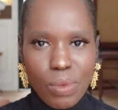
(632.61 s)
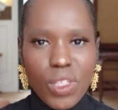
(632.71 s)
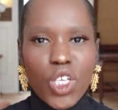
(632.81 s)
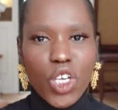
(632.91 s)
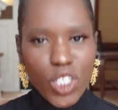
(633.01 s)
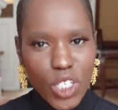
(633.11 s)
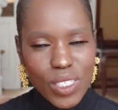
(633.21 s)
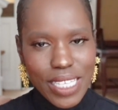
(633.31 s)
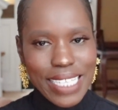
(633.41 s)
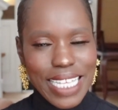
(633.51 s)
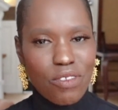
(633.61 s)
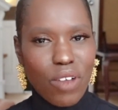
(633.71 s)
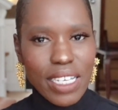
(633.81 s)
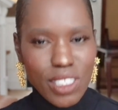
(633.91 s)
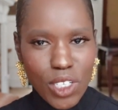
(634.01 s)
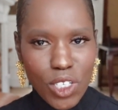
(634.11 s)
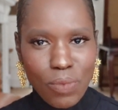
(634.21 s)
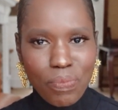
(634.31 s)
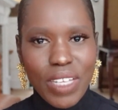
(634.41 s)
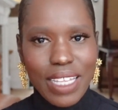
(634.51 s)
But the good news is if I
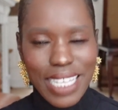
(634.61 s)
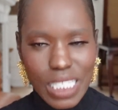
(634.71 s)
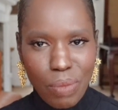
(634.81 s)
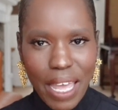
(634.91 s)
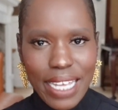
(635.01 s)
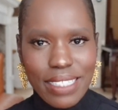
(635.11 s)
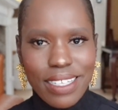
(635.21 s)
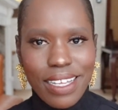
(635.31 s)
do, this paint